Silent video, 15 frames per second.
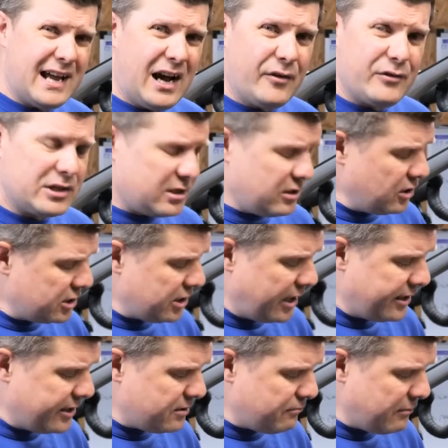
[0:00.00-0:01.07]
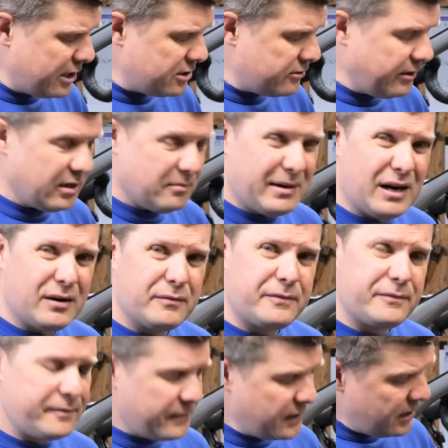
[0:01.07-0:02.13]
now, this looks like it's measuring about
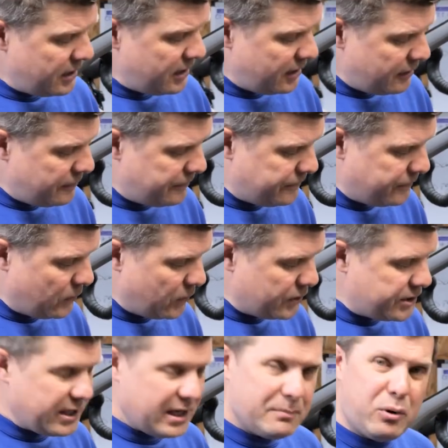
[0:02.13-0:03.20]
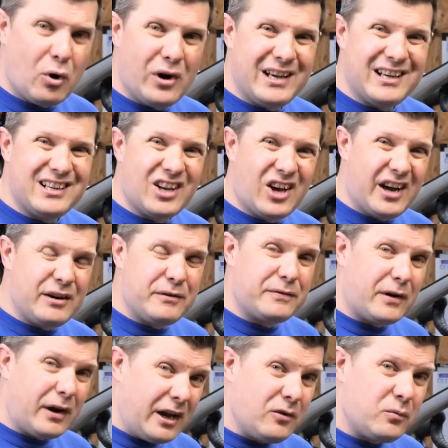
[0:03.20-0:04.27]

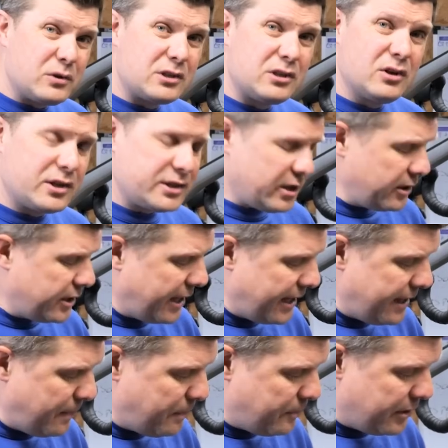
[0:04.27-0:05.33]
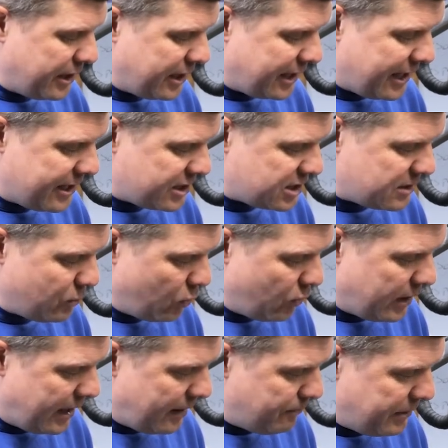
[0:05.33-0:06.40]
40.95, which looks okay, but it gets
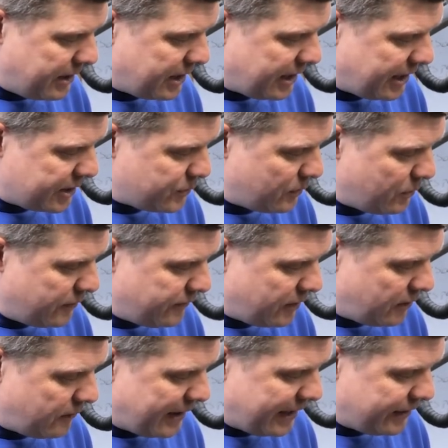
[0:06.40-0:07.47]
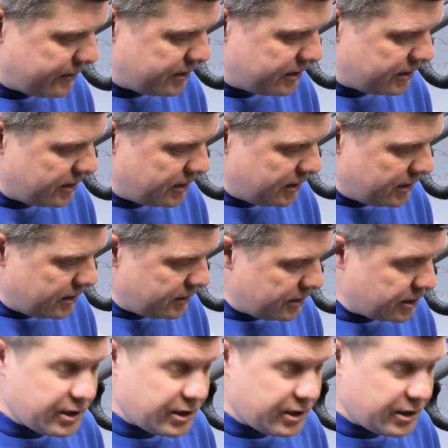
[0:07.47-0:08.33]
smaller and bigger as we move it around the